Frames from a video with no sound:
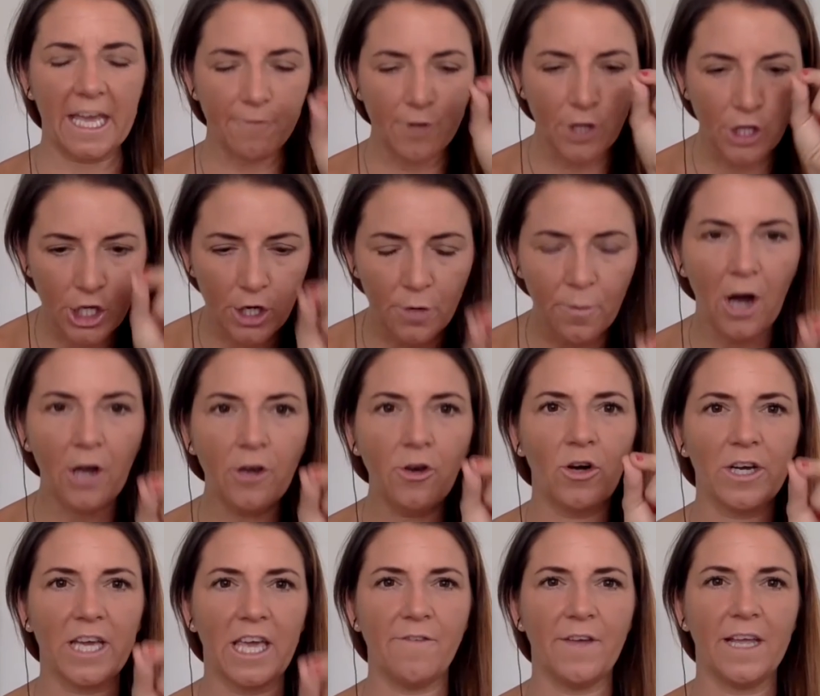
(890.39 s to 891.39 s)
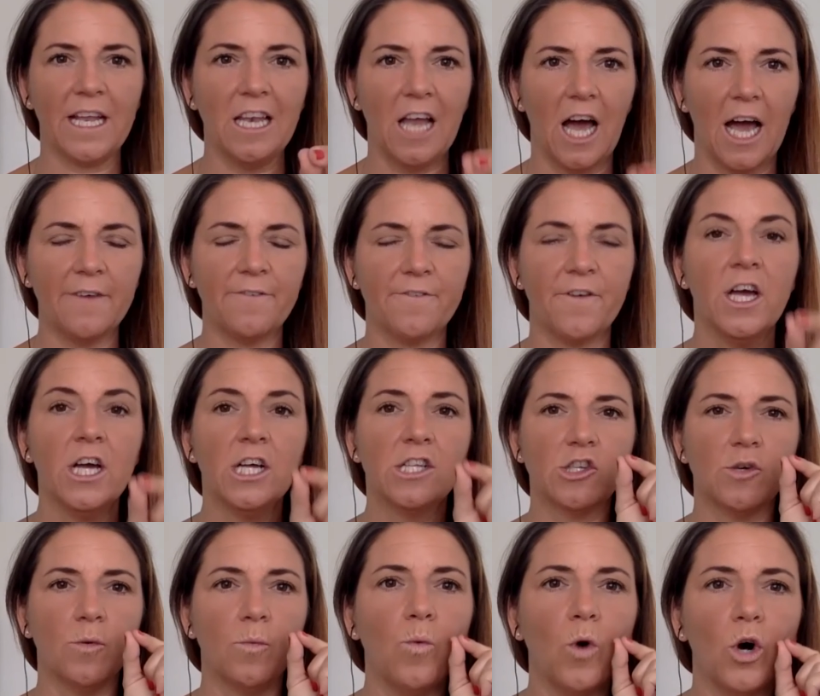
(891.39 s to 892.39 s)
If you are not giving life
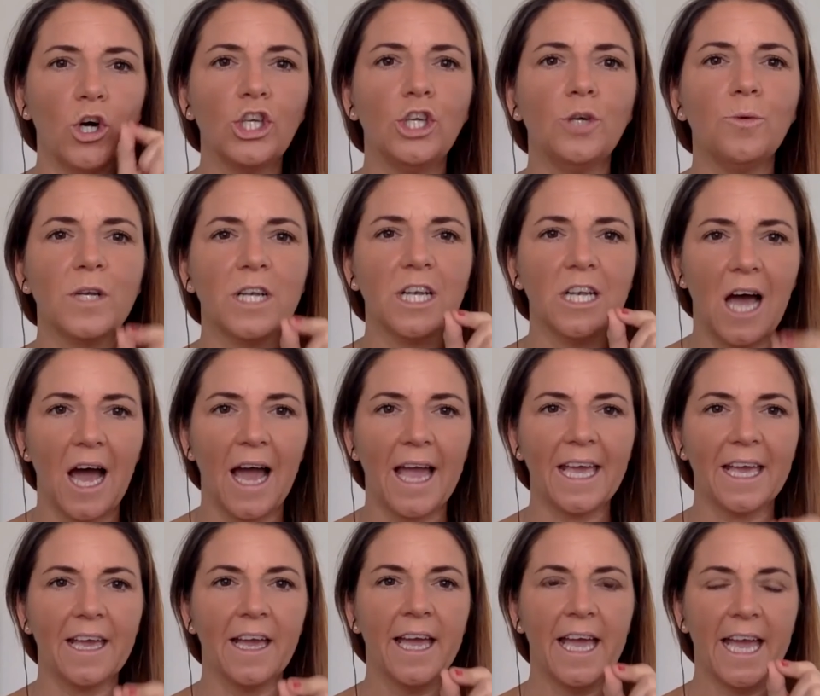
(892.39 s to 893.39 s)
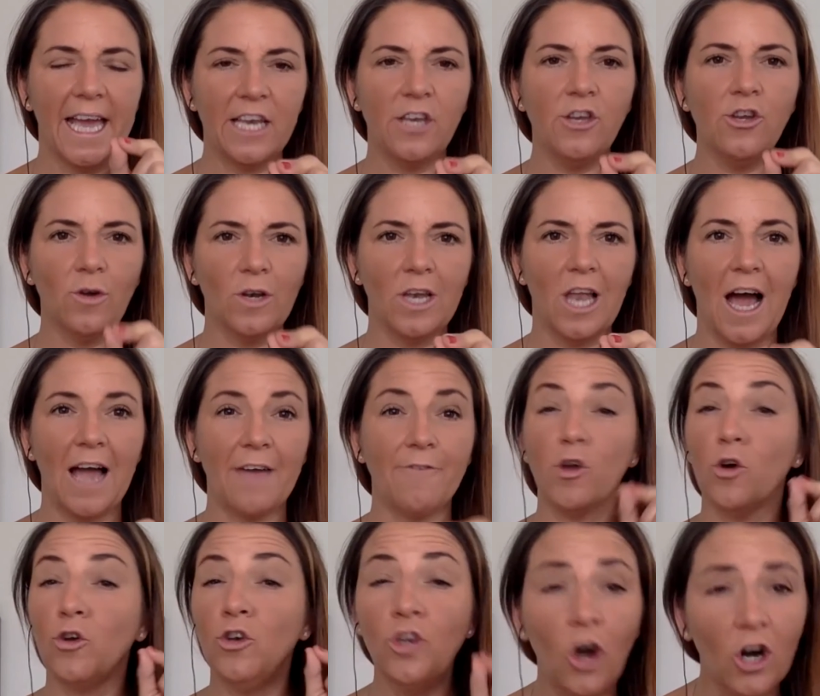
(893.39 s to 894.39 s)
to what you would like in your life,
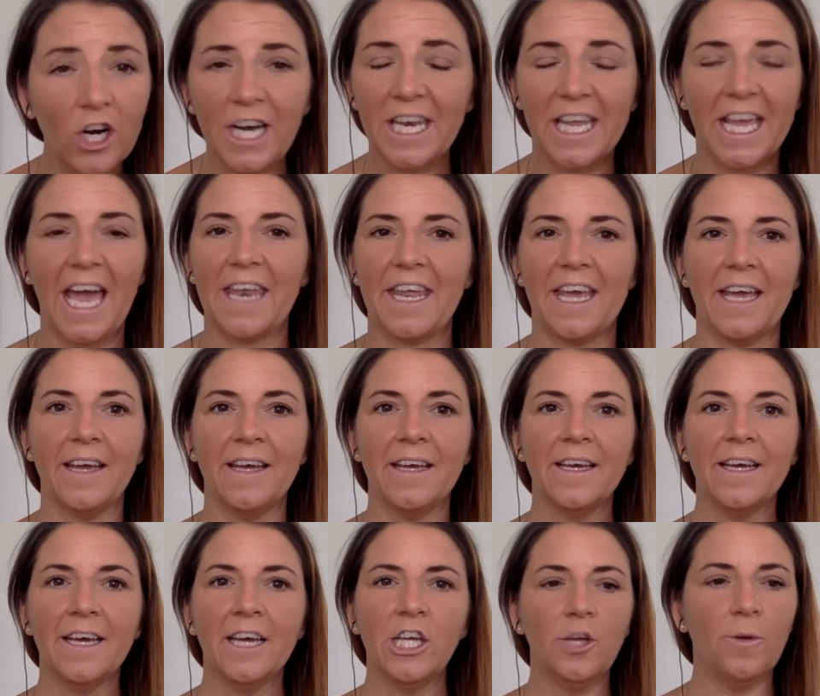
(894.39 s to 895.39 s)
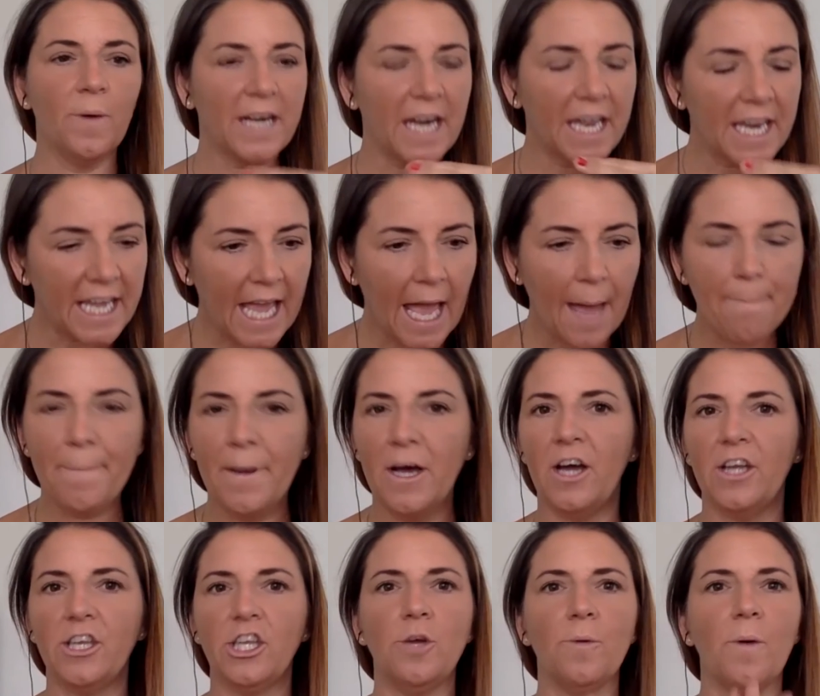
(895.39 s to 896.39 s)
you're not going to get it. You are going to get
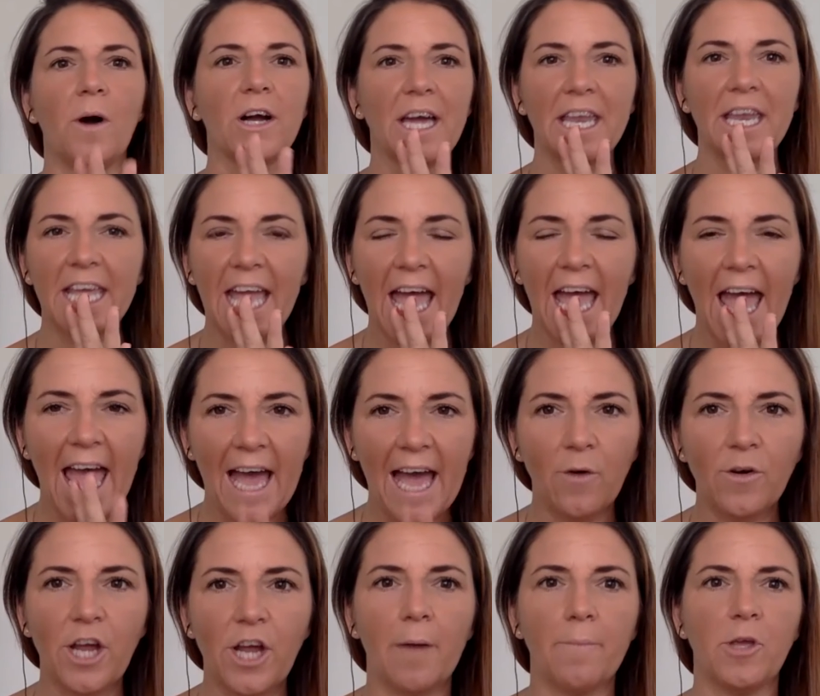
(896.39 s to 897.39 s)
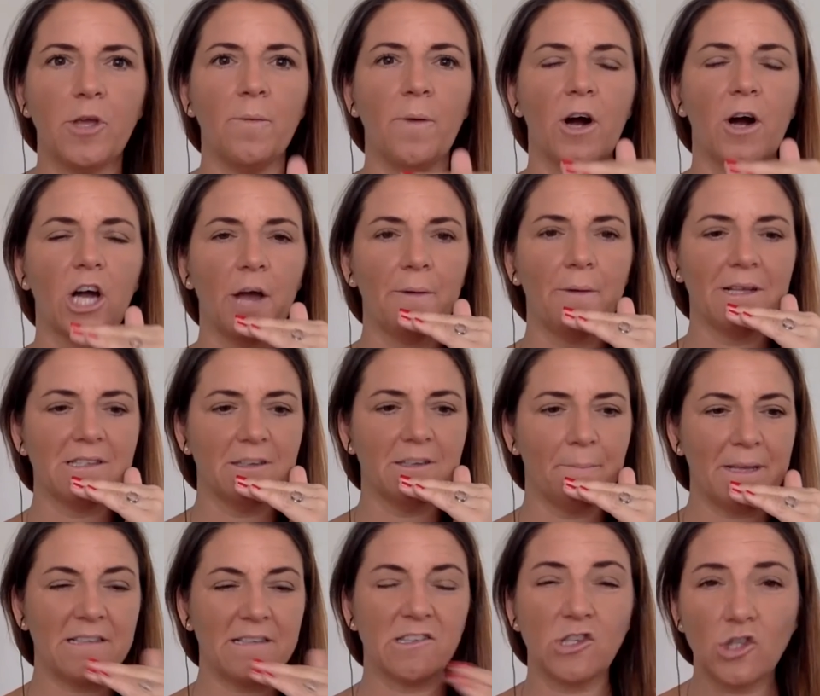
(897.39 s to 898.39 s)
burnt. You are going to get held up. You are going
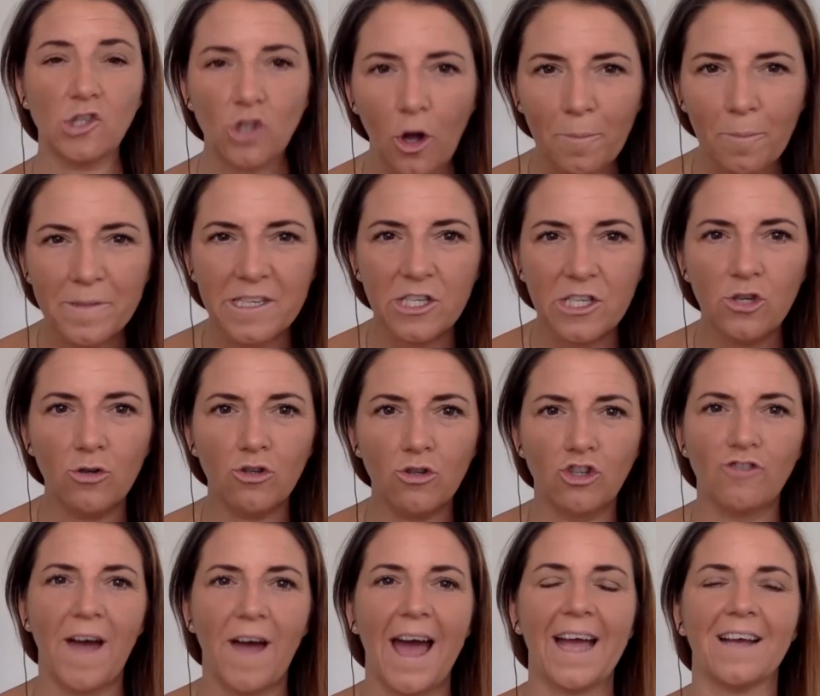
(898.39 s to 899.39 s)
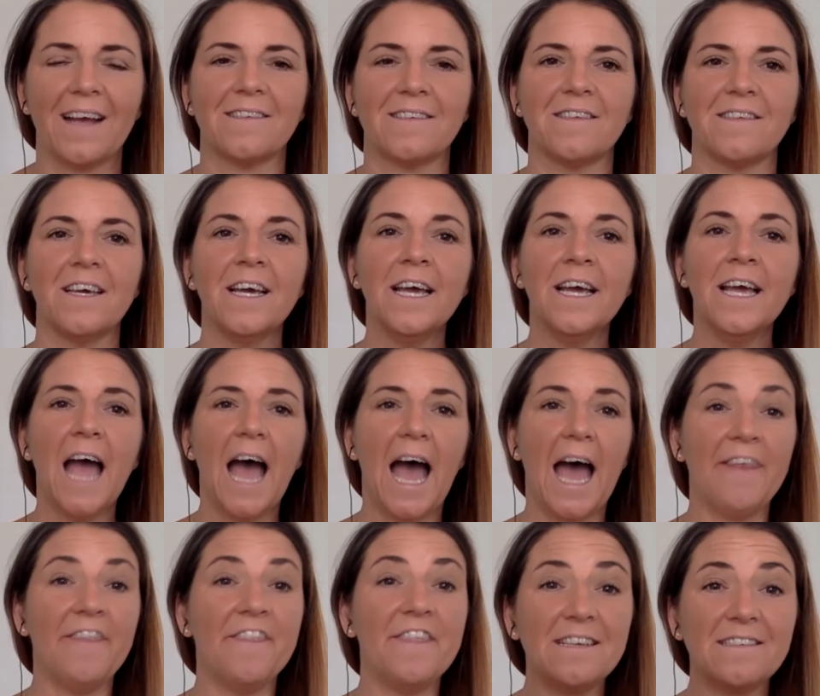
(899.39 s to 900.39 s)
to be stopped in your tracks.
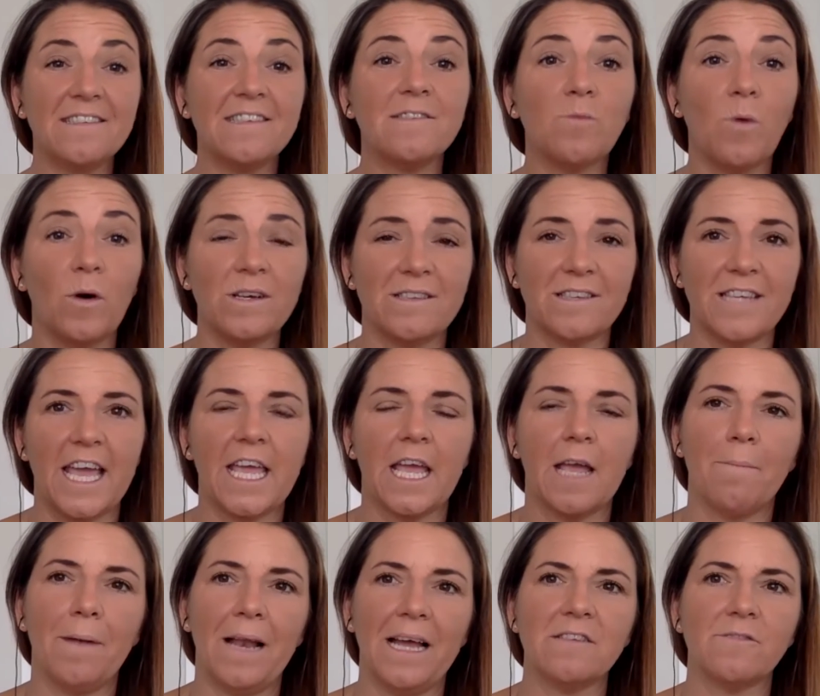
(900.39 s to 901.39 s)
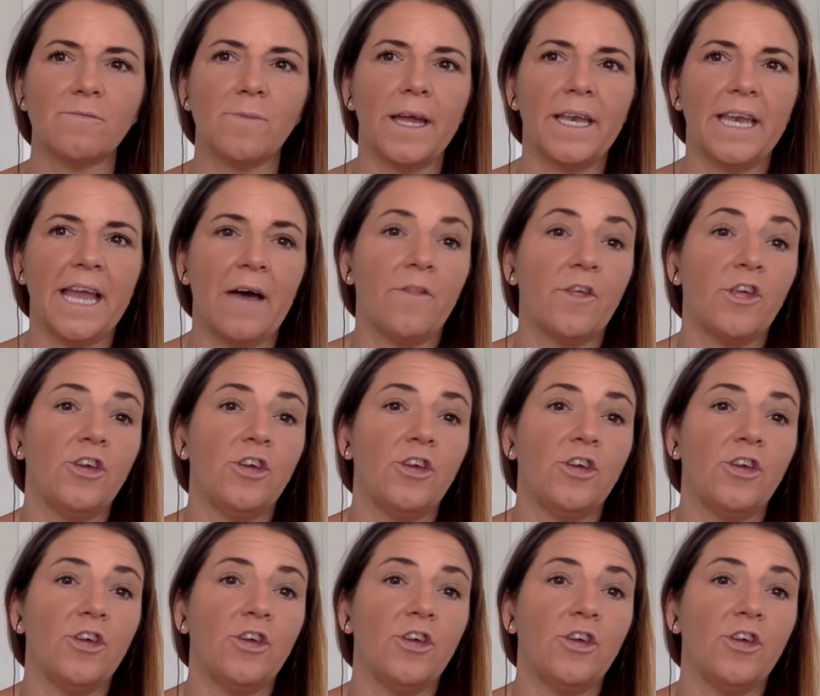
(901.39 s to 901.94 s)
And this is what is taking place right now.